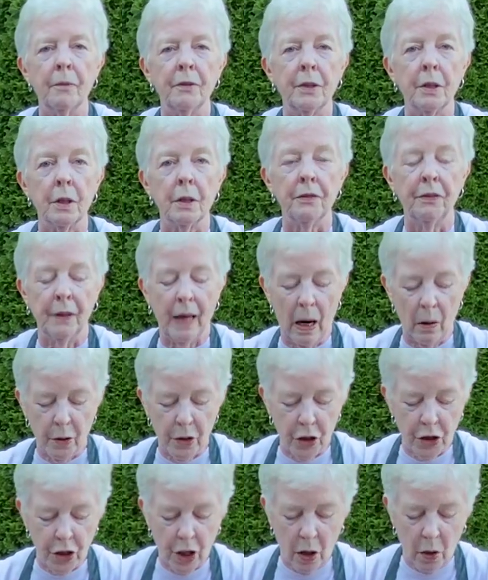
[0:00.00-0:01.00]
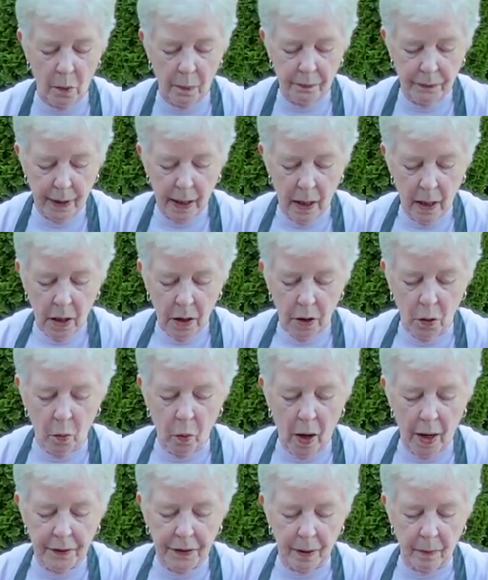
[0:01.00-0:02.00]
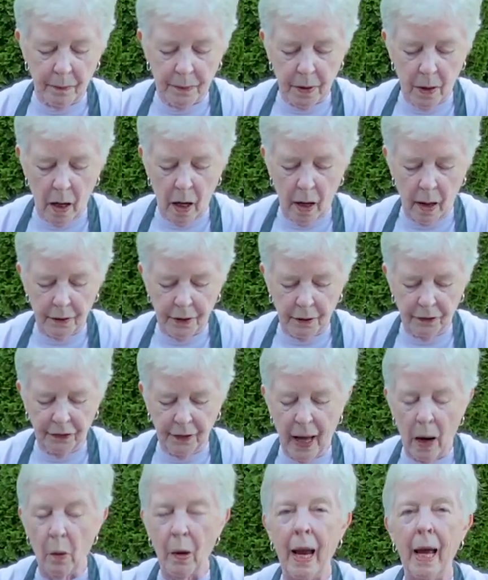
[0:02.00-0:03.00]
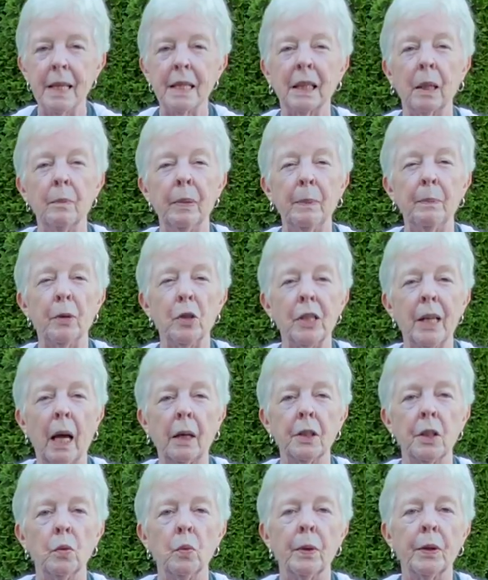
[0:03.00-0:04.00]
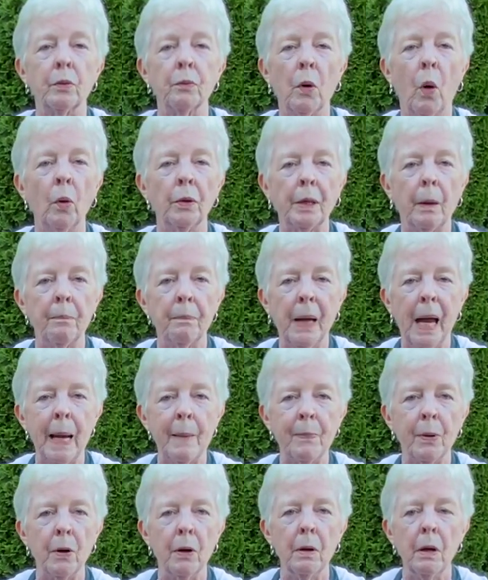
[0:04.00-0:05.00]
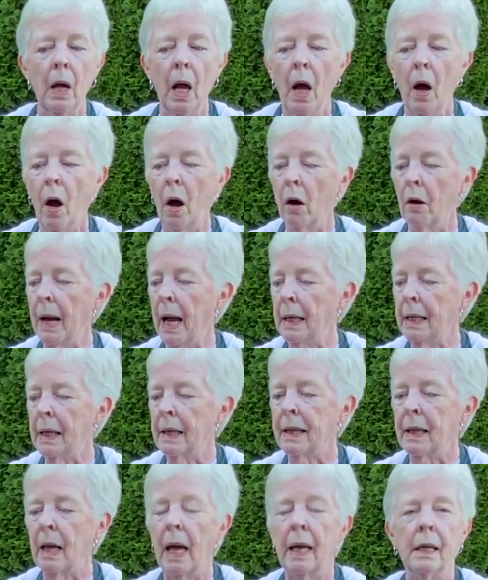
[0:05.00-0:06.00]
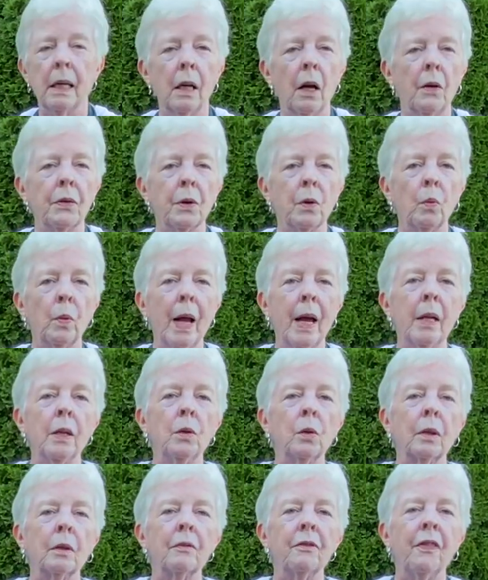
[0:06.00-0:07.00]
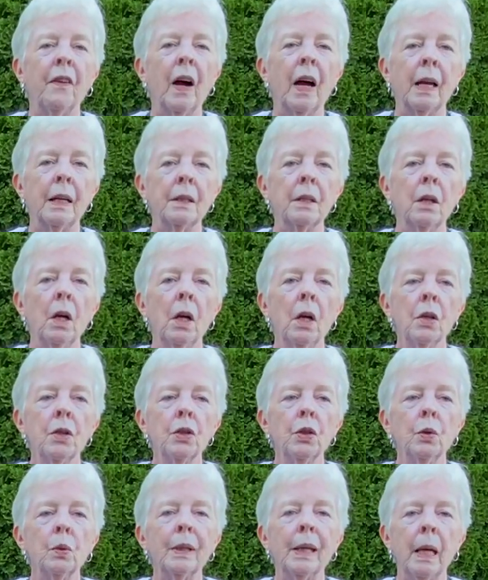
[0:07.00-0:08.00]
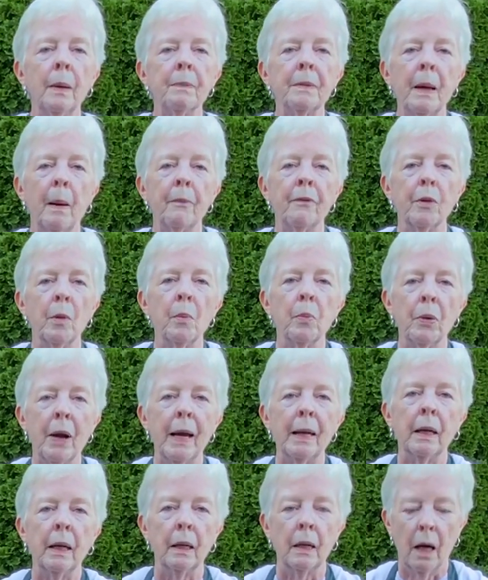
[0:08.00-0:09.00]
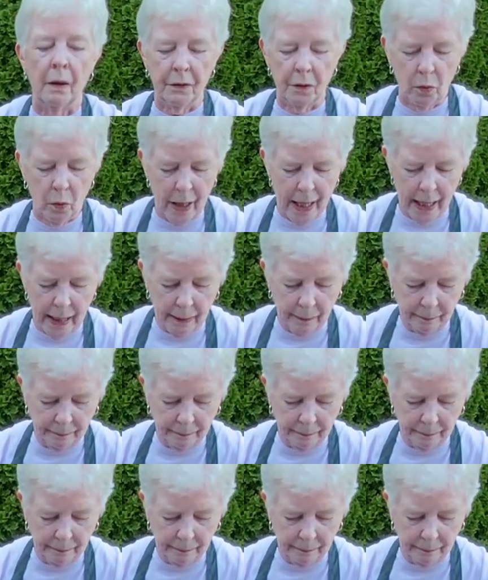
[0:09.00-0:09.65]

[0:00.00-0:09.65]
the flower show, you want them, the flower heads can be protected with rolled up paper or any other way you can find to keep them from breaking on the way.